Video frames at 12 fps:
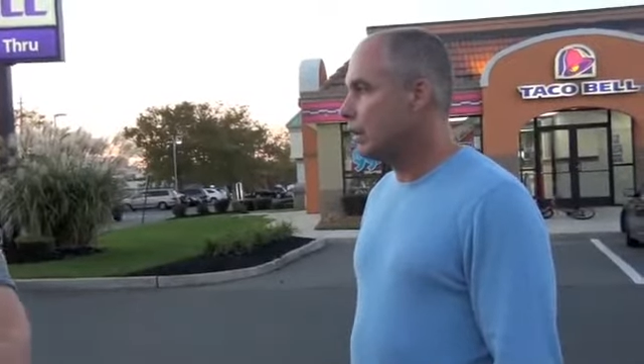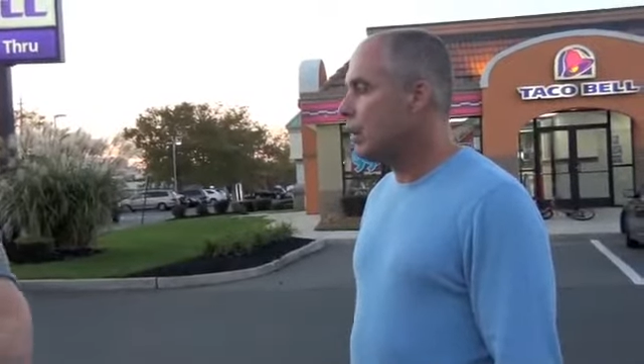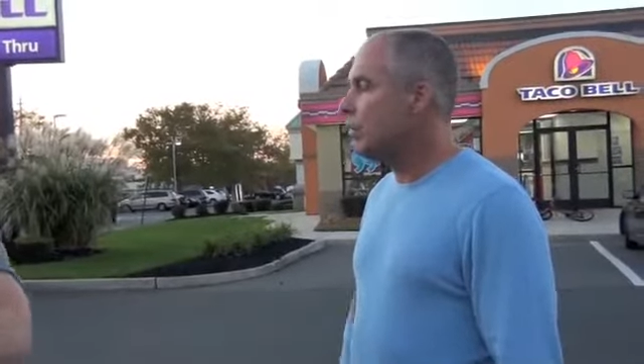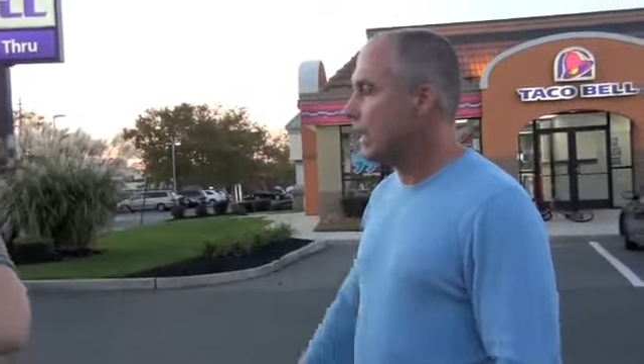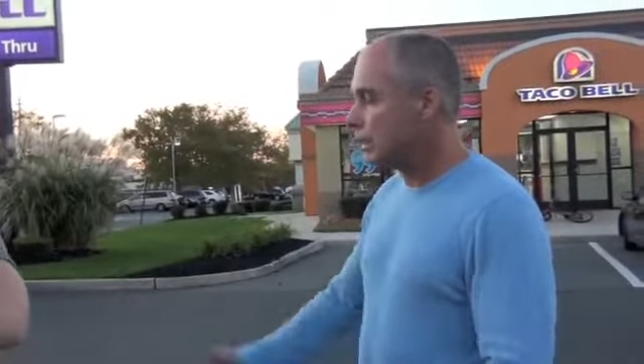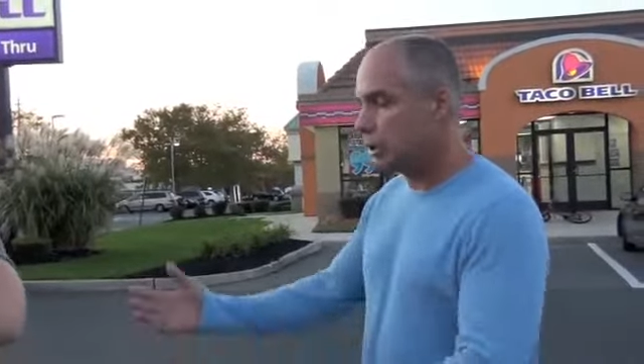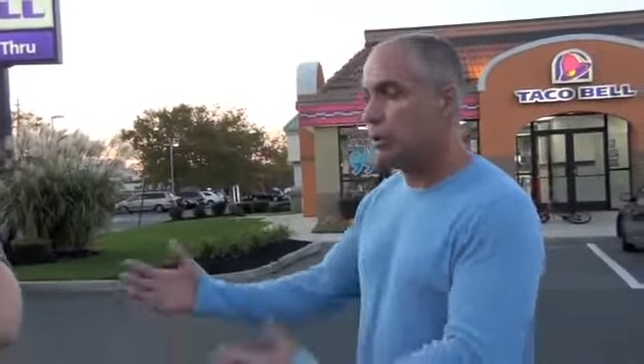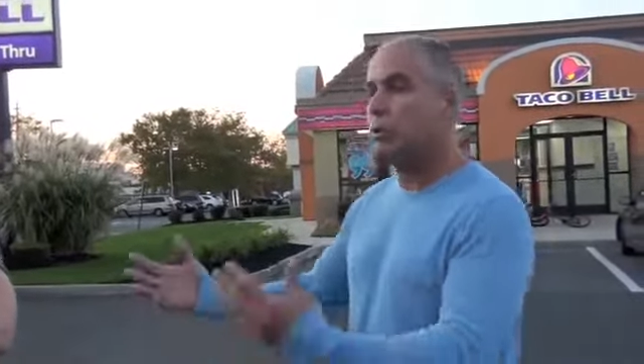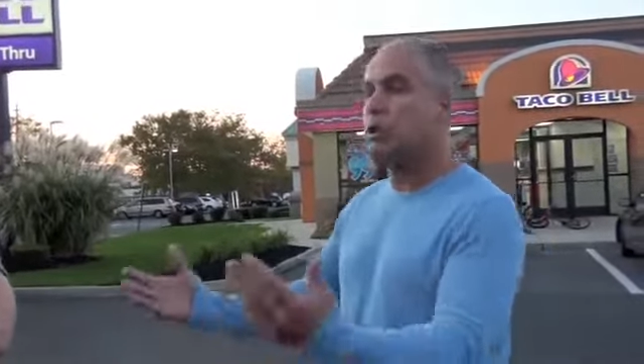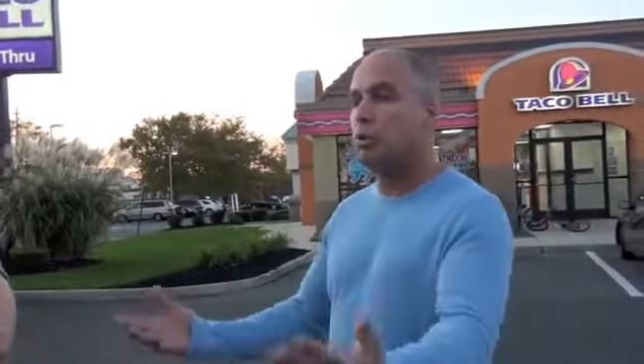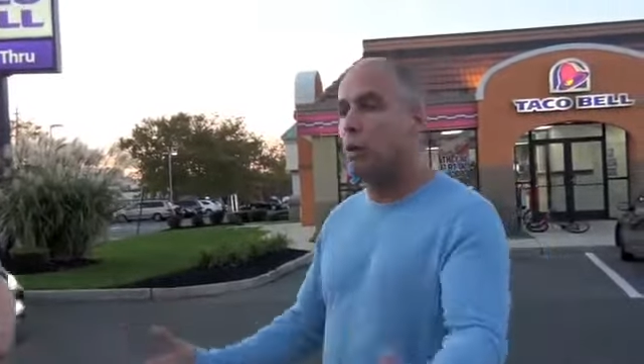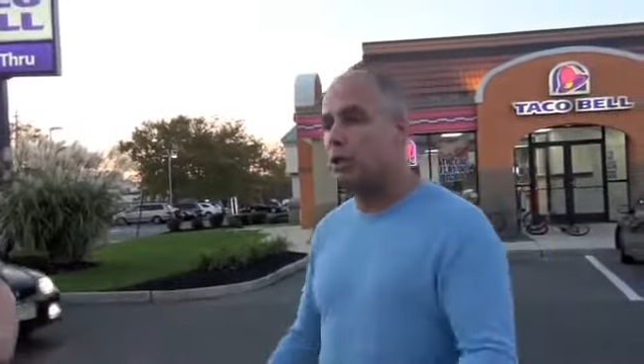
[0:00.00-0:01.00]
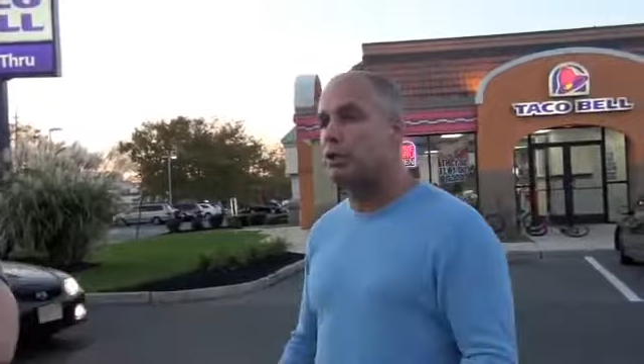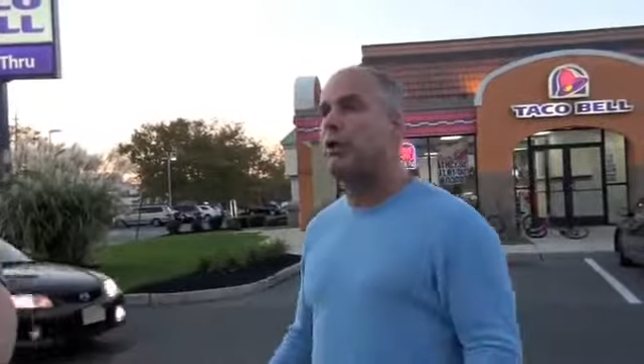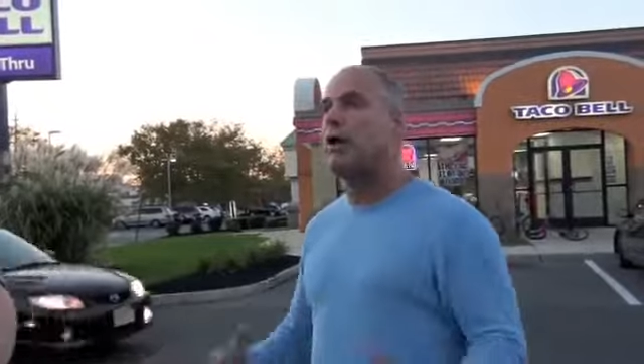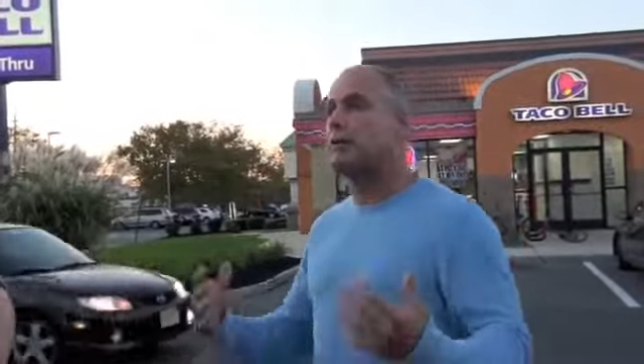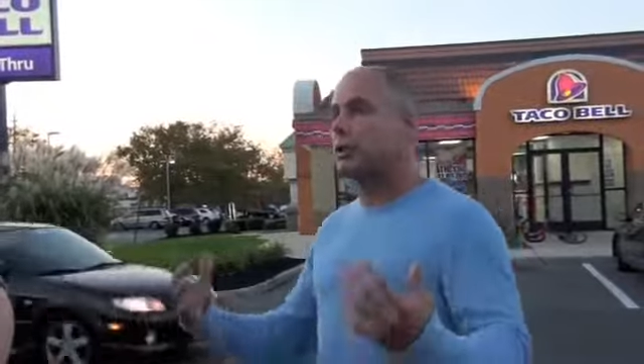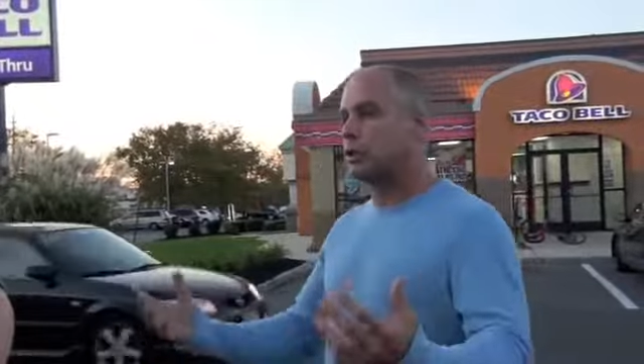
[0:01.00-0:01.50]
Okay, so there was
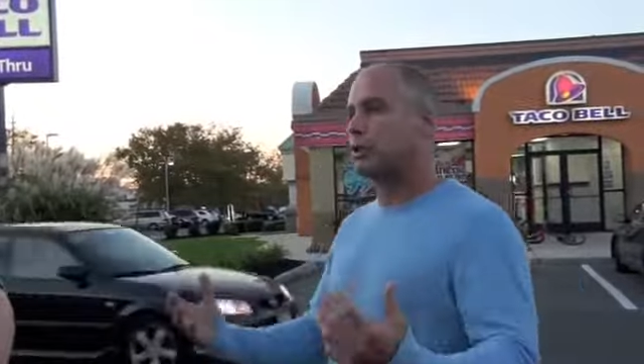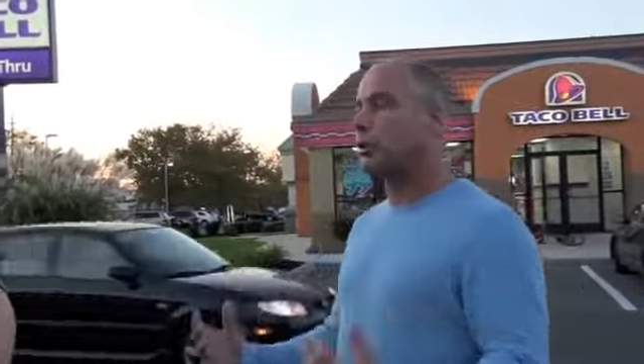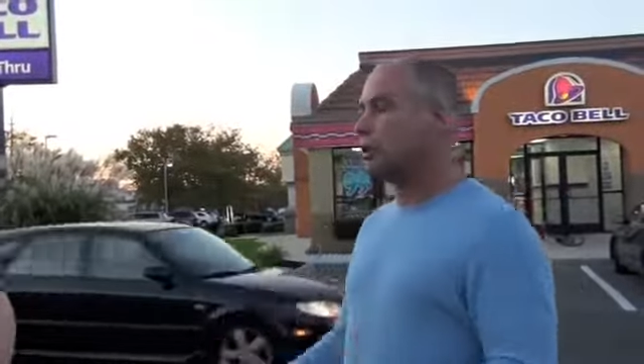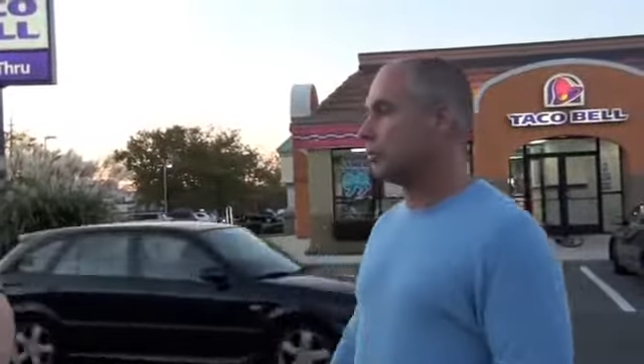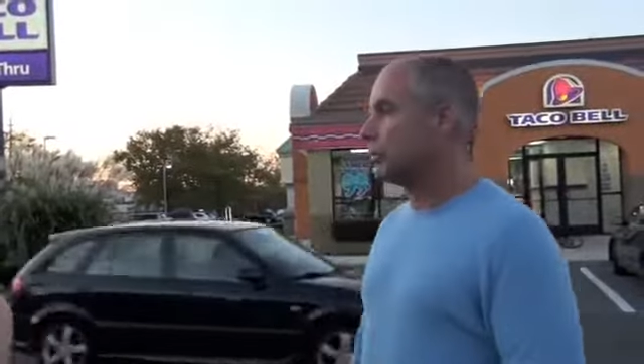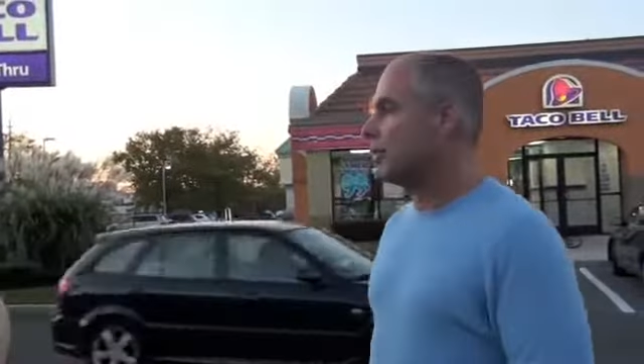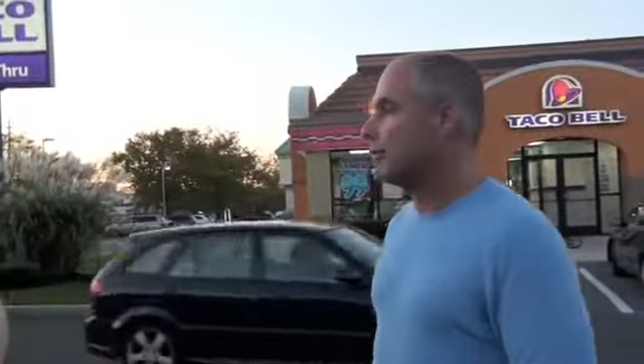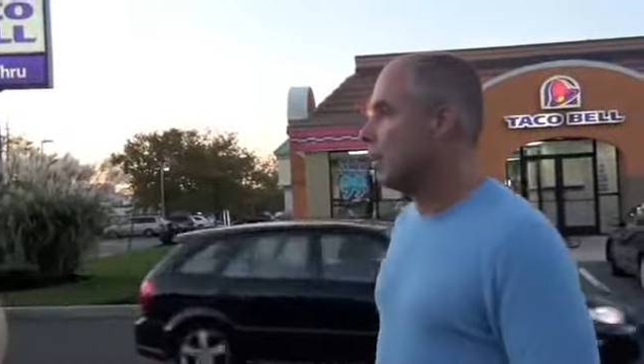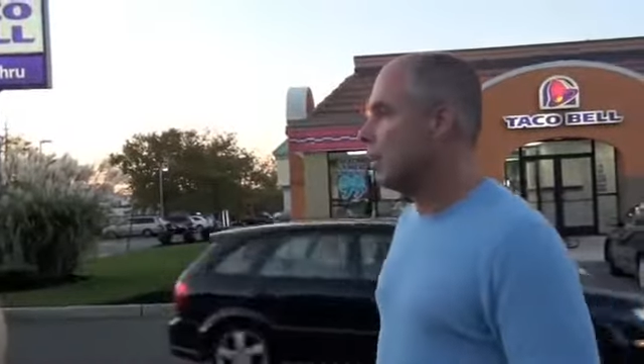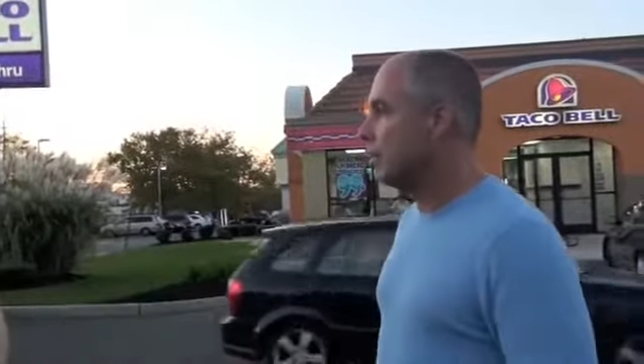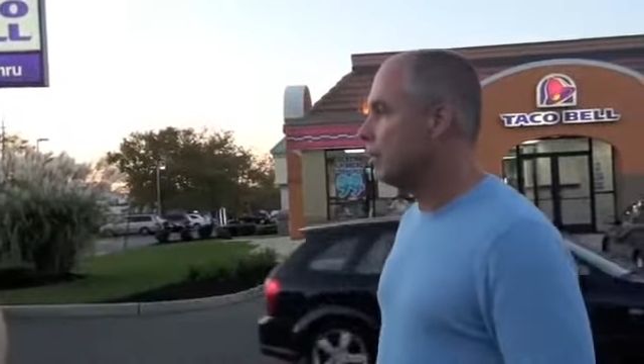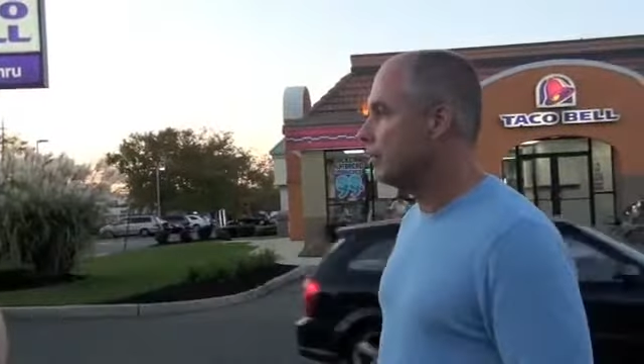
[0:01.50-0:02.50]
witchcraft and sorcery involved.